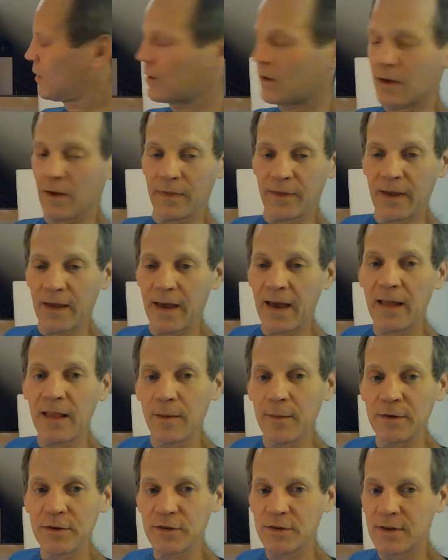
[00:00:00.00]
And the
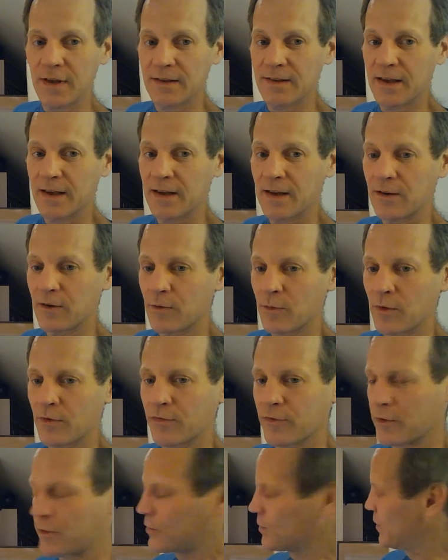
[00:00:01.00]
elements that they
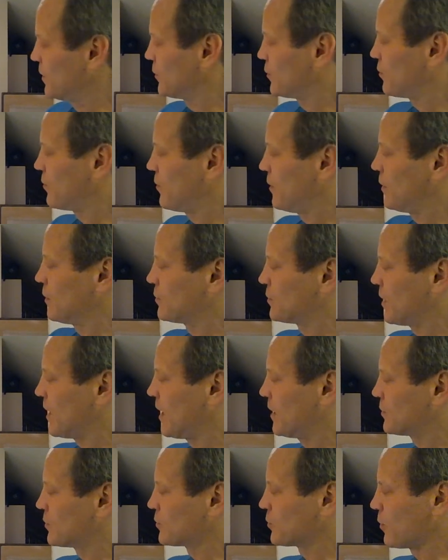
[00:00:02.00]
refer to these spheres
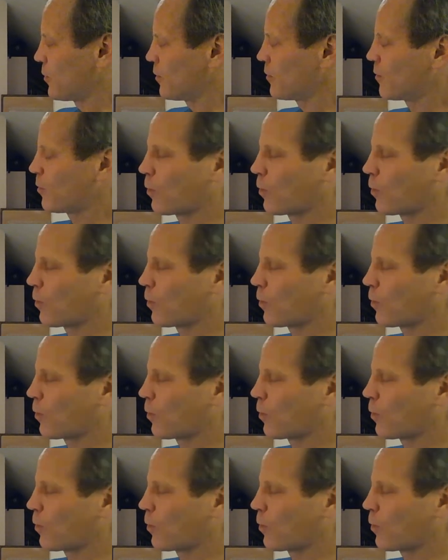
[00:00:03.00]
as is earth,